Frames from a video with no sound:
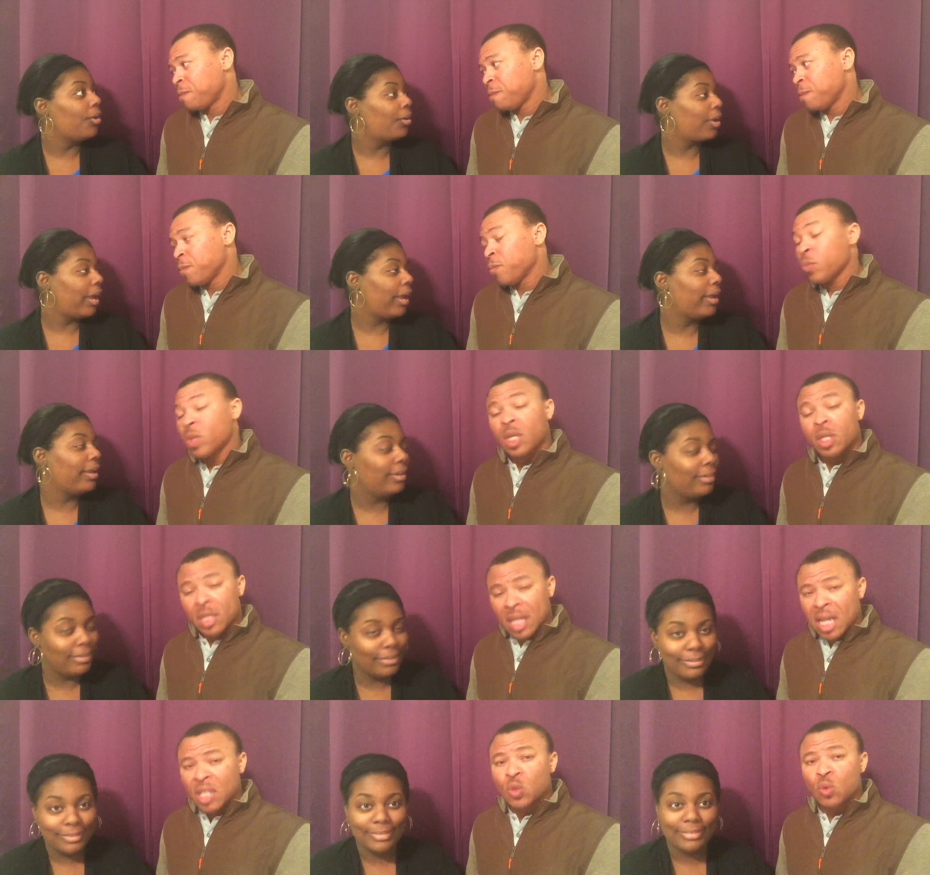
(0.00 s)
Speaker 1: okay.
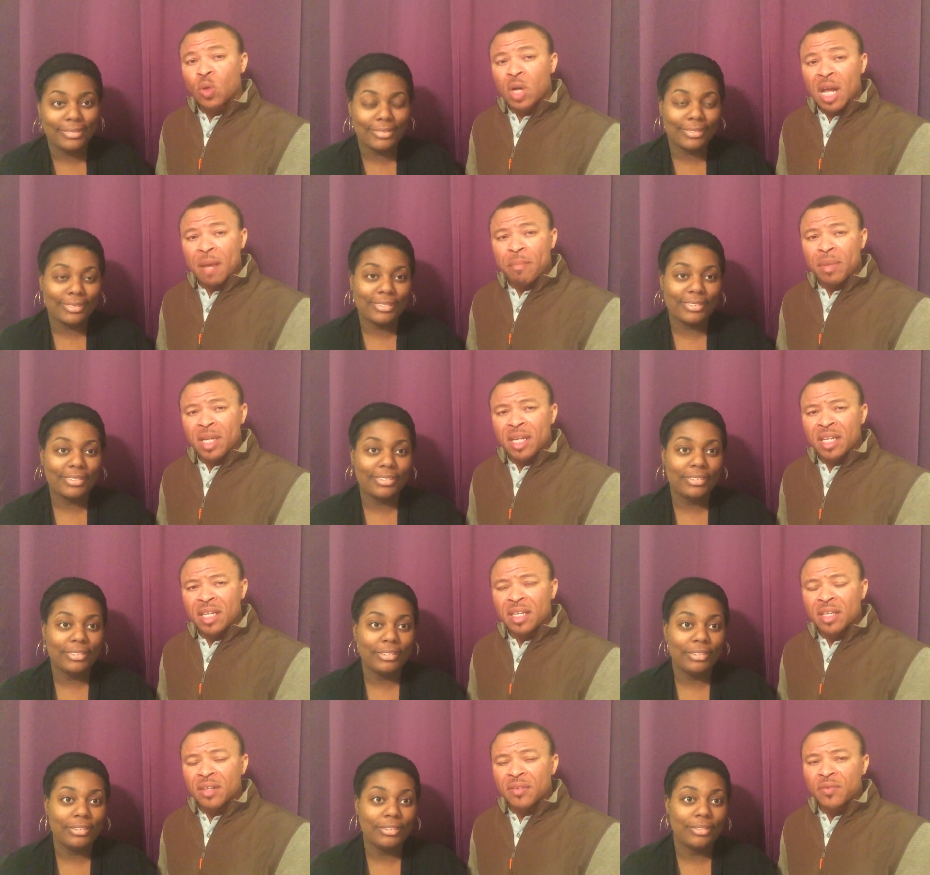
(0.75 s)
Speaker 2: That's what I
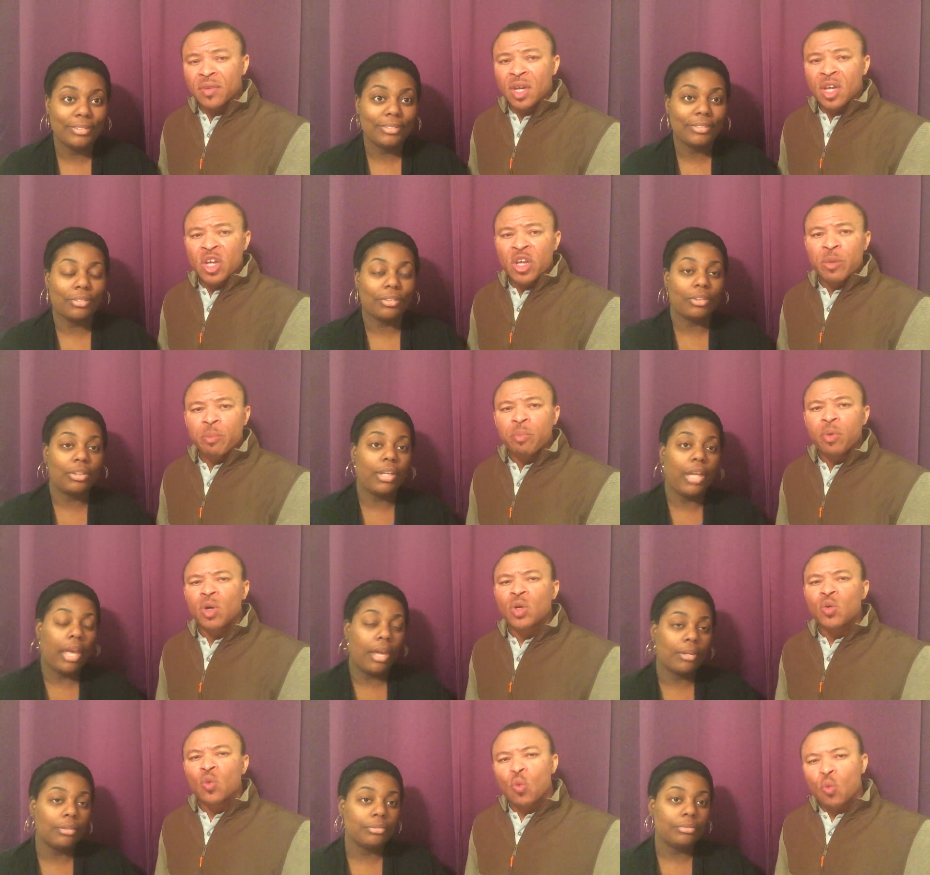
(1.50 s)
believe. Yeah.
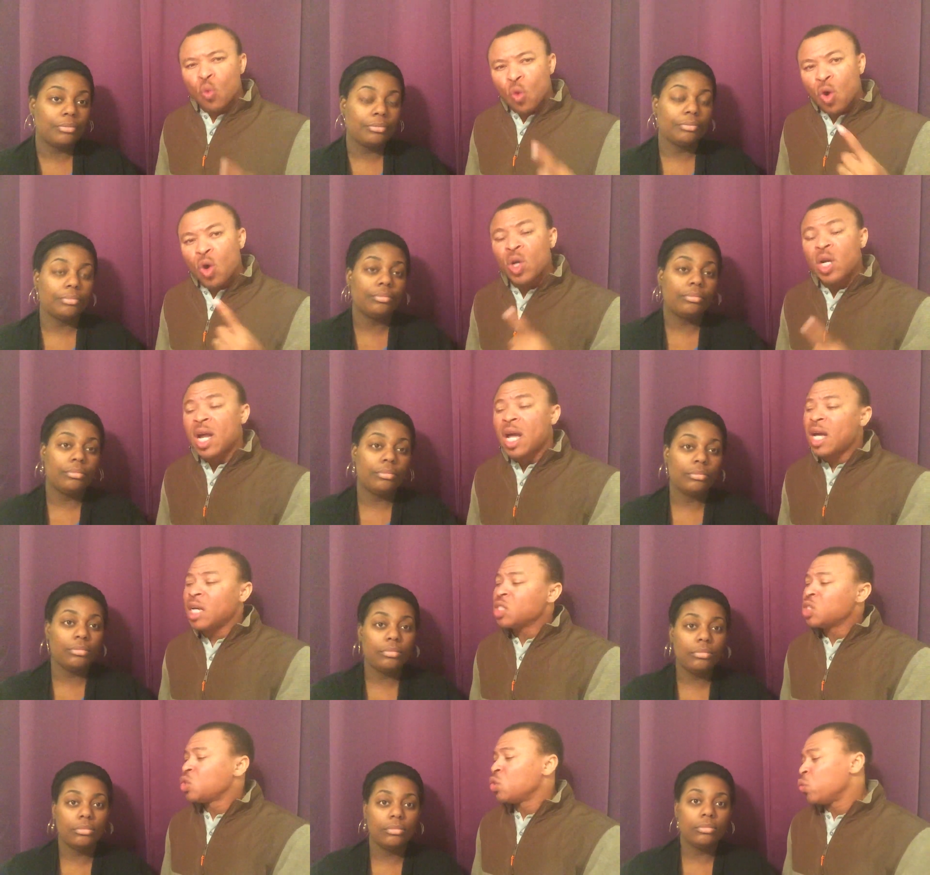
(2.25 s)
But one
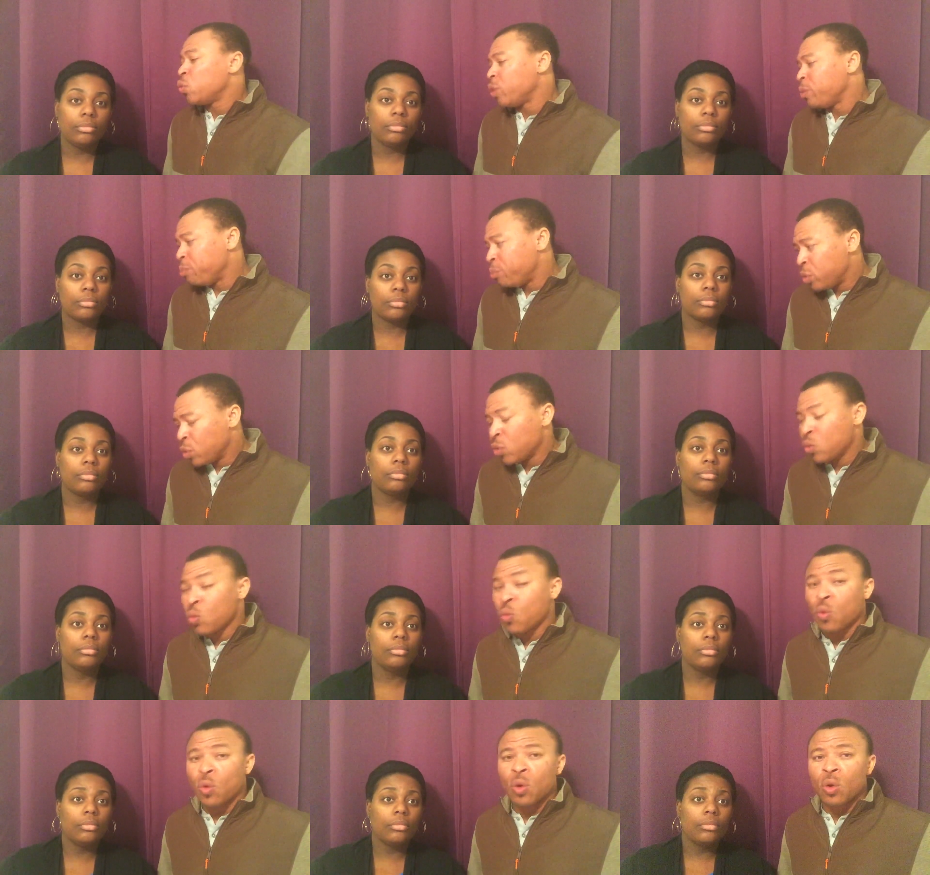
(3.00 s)
has to
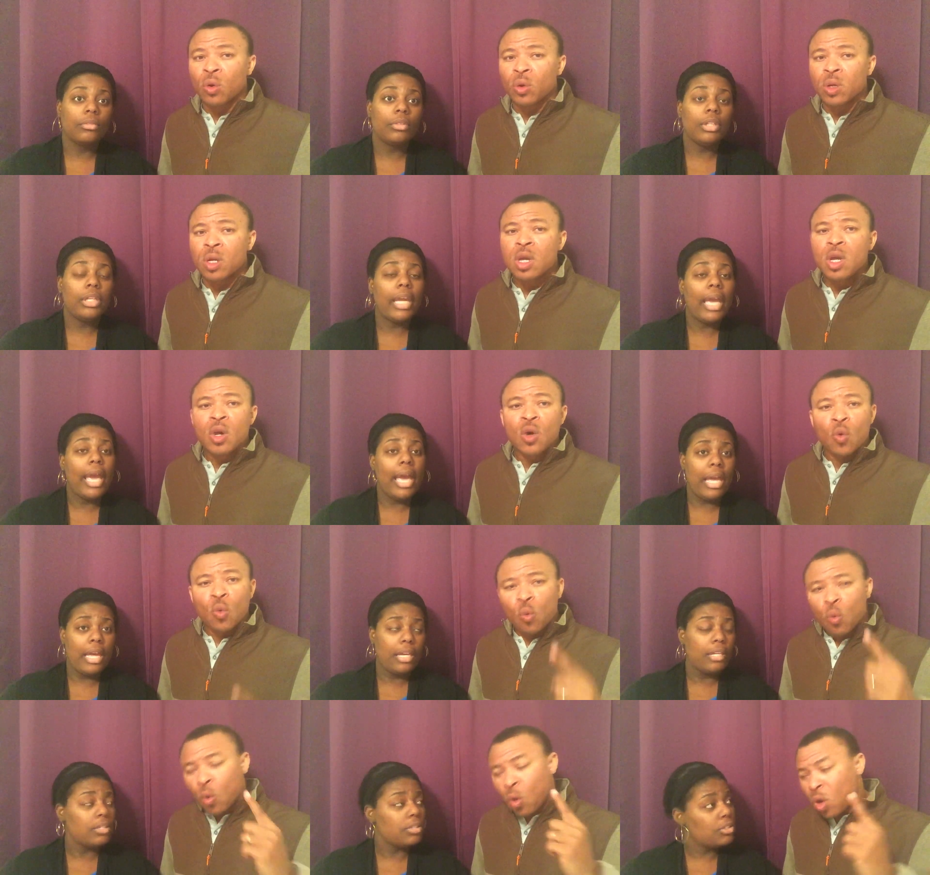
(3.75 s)
rebuke one.
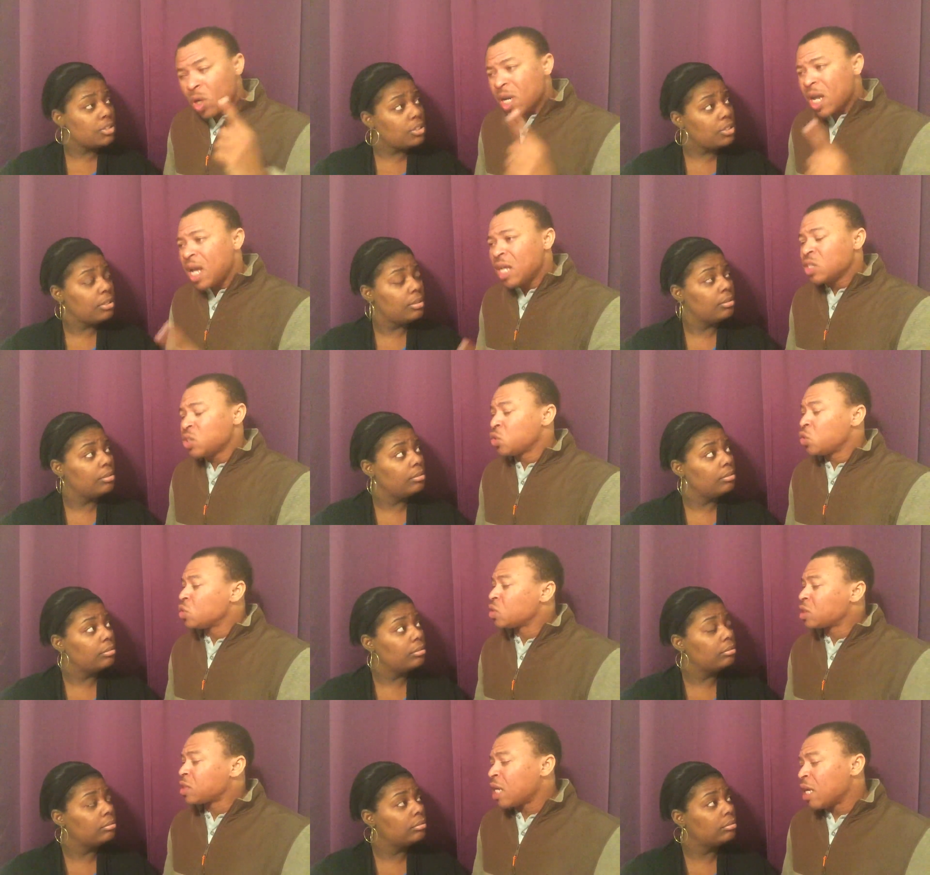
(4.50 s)
Yes. One has
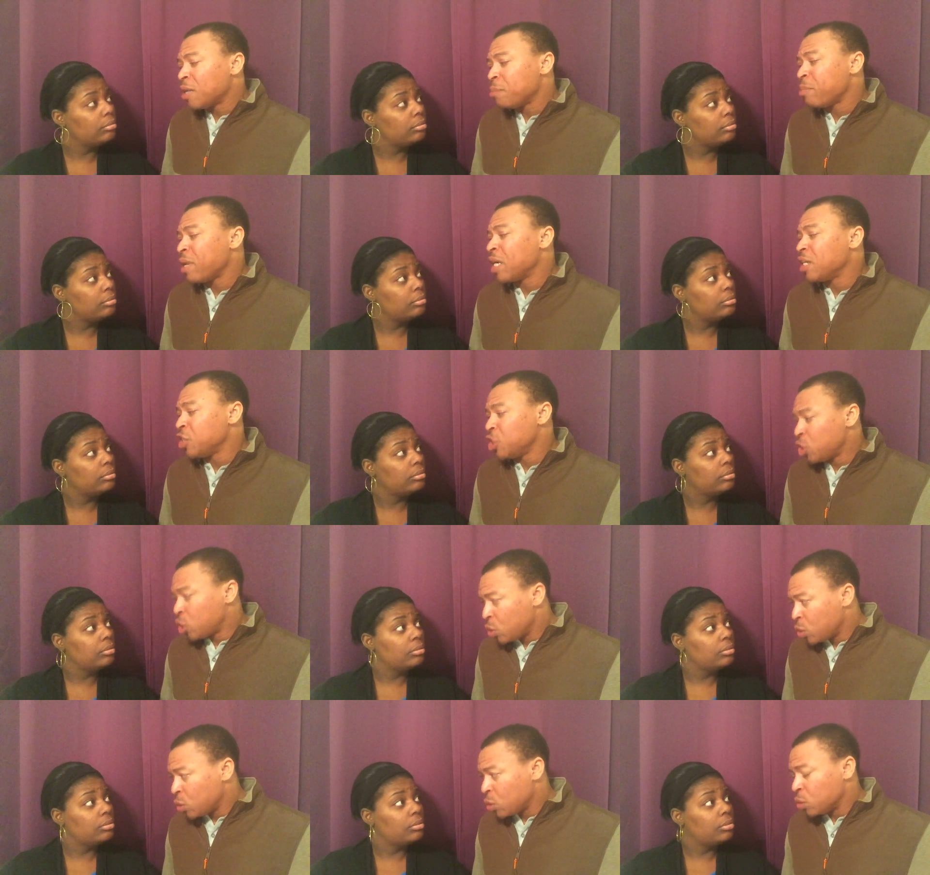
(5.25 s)
to stand by the
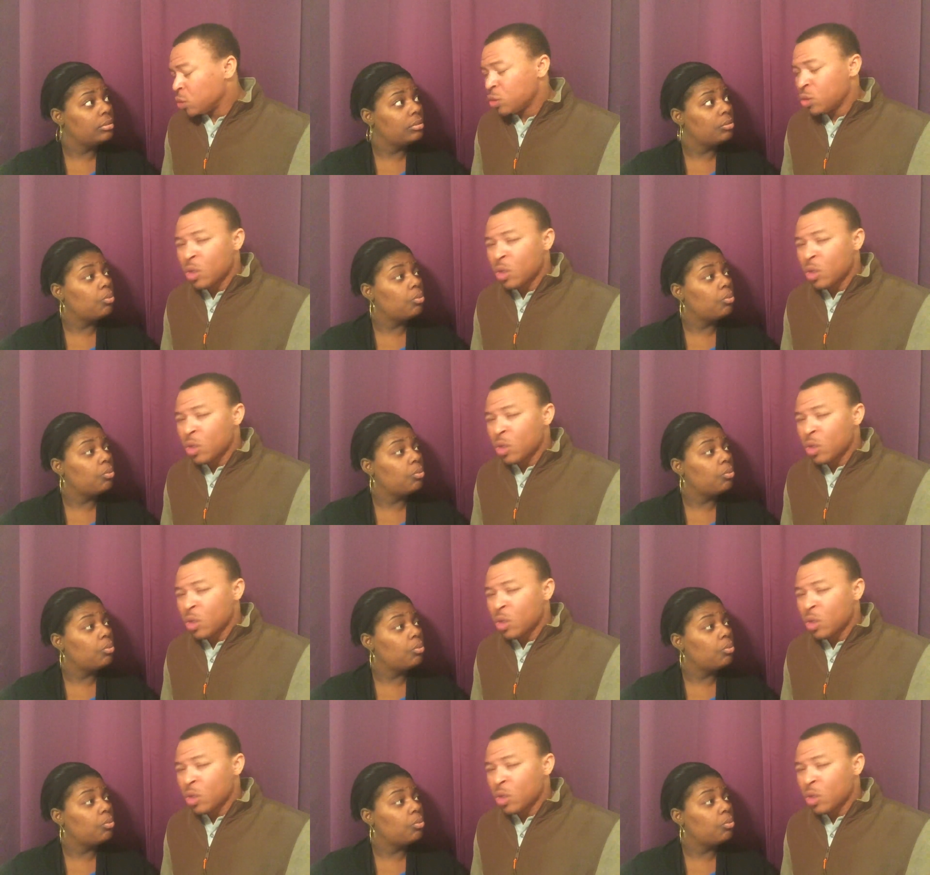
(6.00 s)
truth.